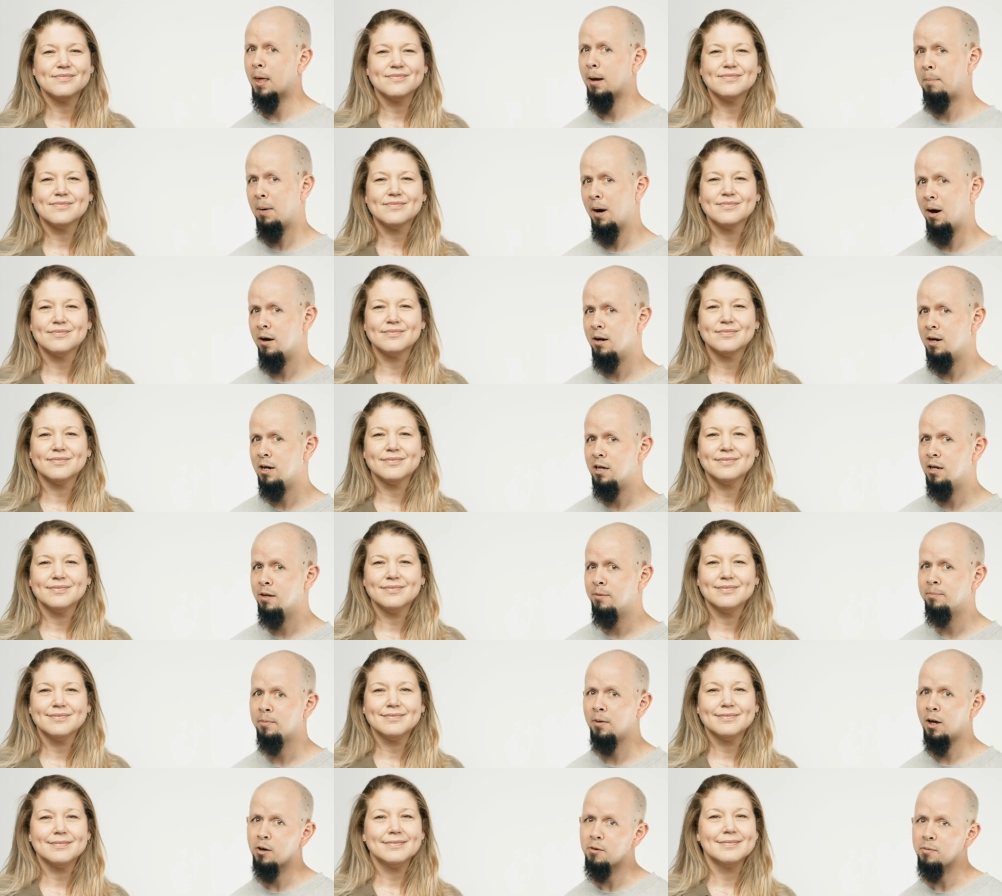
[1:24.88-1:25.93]
Speaker 1: Apparently,
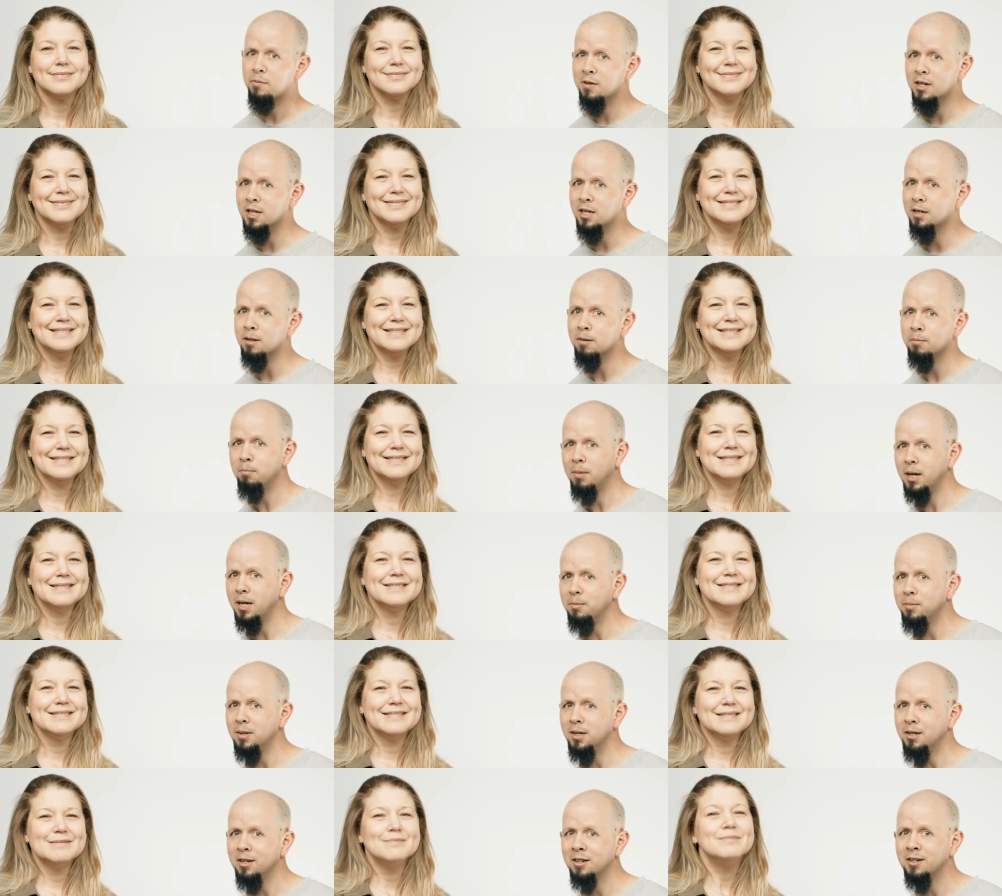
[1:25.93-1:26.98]
hopefully,
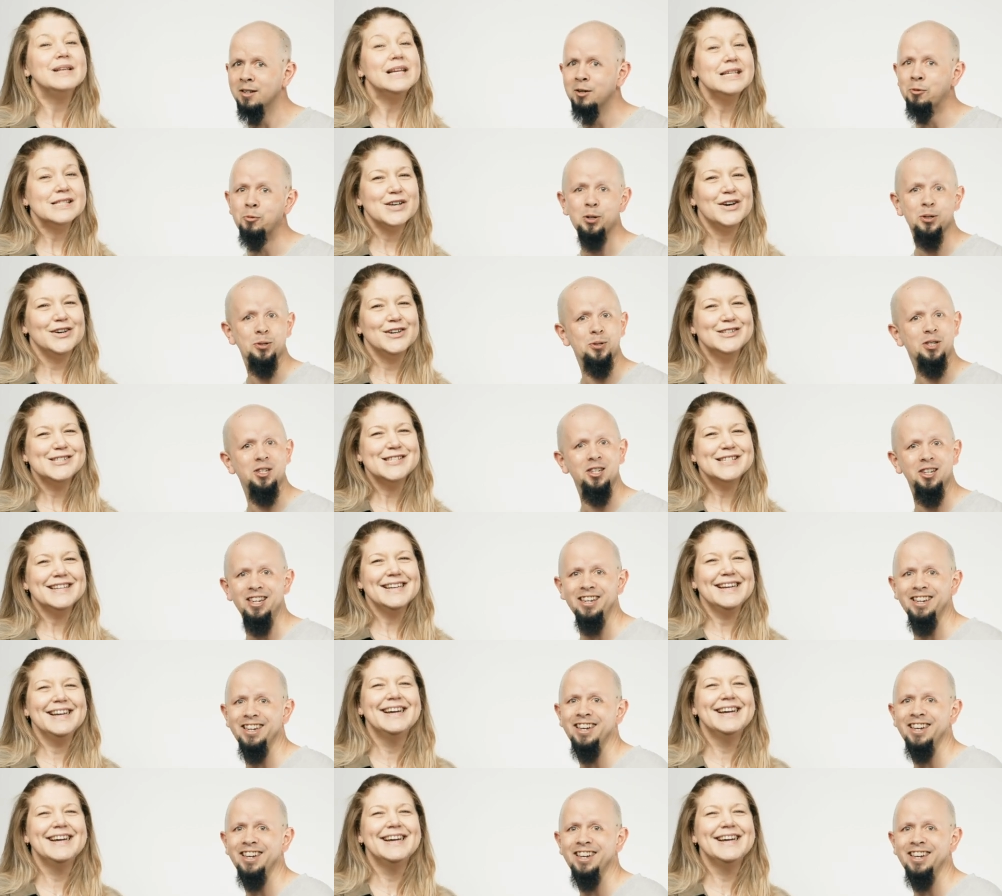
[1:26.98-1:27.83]
maybe. Please we'll God. see.